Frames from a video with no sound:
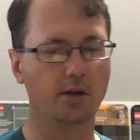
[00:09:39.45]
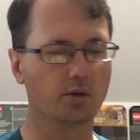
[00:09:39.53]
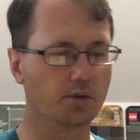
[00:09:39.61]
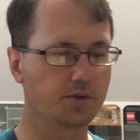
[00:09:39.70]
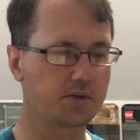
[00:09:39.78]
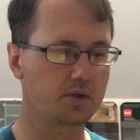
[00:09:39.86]
at
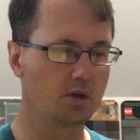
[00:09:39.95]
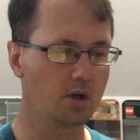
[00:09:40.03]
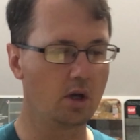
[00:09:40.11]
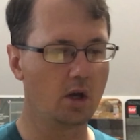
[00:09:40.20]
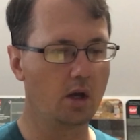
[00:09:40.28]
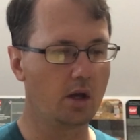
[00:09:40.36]

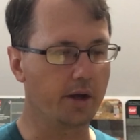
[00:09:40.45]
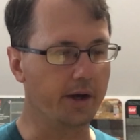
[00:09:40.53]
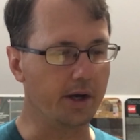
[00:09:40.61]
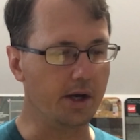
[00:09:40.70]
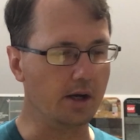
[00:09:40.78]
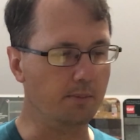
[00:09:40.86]
angles.
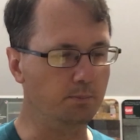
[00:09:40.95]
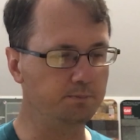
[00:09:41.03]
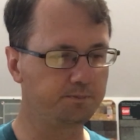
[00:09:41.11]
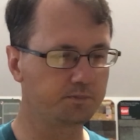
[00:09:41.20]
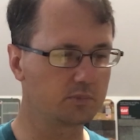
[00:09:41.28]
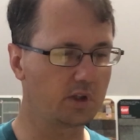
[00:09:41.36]

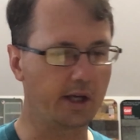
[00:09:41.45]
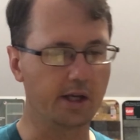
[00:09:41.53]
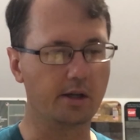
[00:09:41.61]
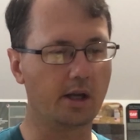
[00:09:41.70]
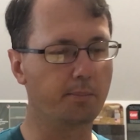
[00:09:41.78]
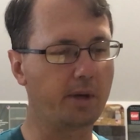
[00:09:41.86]

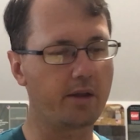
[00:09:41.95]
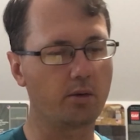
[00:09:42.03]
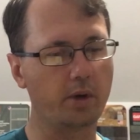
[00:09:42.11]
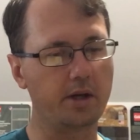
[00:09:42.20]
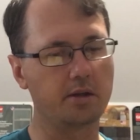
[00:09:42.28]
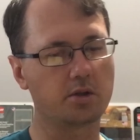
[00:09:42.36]
And
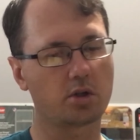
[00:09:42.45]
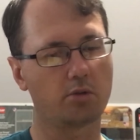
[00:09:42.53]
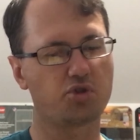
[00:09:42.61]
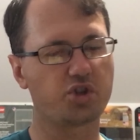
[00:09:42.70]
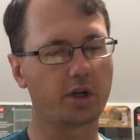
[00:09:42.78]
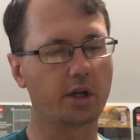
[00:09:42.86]
by the way, the
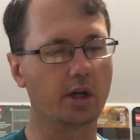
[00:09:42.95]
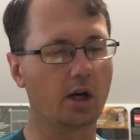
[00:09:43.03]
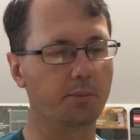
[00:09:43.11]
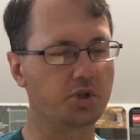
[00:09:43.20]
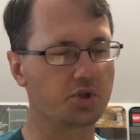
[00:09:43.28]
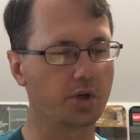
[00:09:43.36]
term
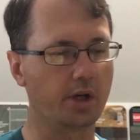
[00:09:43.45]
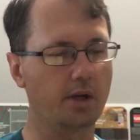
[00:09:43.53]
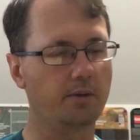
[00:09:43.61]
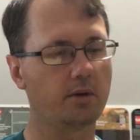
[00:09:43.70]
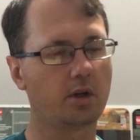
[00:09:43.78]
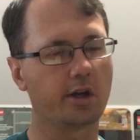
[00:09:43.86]

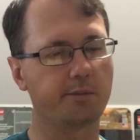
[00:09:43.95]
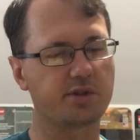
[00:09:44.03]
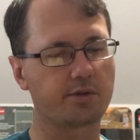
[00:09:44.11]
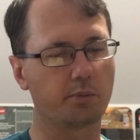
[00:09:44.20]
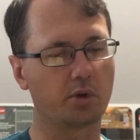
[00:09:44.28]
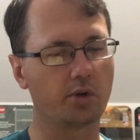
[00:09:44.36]
trigonometry
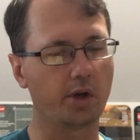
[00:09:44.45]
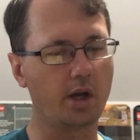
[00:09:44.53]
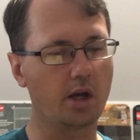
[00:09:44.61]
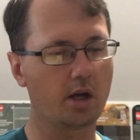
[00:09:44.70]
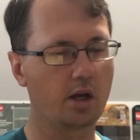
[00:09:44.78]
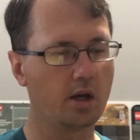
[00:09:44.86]
comes from
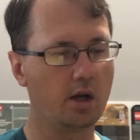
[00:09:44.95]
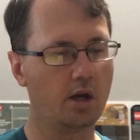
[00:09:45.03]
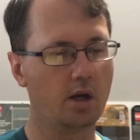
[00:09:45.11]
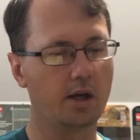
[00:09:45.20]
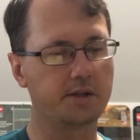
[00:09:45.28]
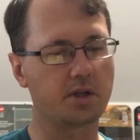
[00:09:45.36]
Greek.
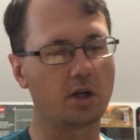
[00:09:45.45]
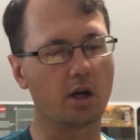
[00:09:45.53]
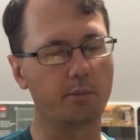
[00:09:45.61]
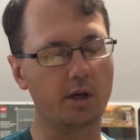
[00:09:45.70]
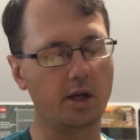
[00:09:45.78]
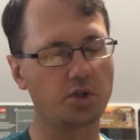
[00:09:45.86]
It's
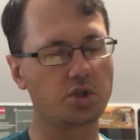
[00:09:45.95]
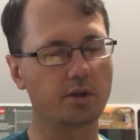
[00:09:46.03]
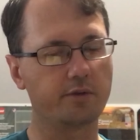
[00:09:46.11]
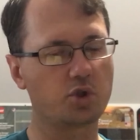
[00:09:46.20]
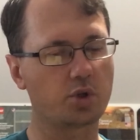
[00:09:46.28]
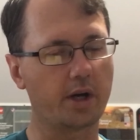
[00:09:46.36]
a
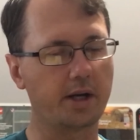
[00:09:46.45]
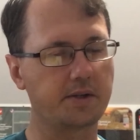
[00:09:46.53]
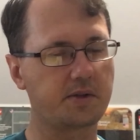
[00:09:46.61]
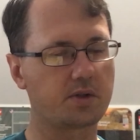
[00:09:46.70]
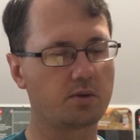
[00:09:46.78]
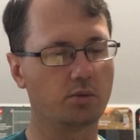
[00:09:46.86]
combination of
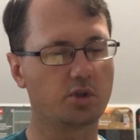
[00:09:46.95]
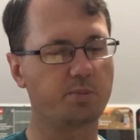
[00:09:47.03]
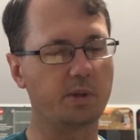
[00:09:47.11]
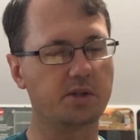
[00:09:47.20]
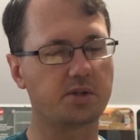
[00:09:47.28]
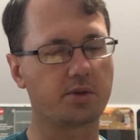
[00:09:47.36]

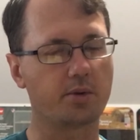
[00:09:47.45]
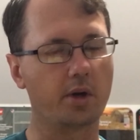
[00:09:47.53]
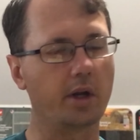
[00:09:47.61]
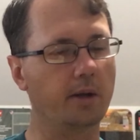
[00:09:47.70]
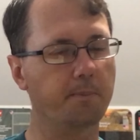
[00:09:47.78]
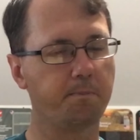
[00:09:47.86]
trace, which means
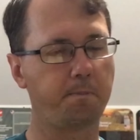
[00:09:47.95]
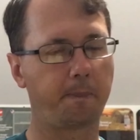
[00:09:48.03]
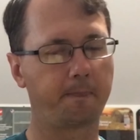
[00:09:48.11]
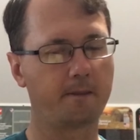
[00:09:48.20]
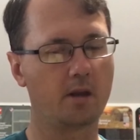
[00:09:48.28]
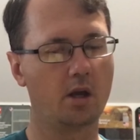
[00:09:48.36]

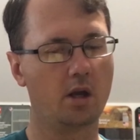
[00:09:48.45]
3,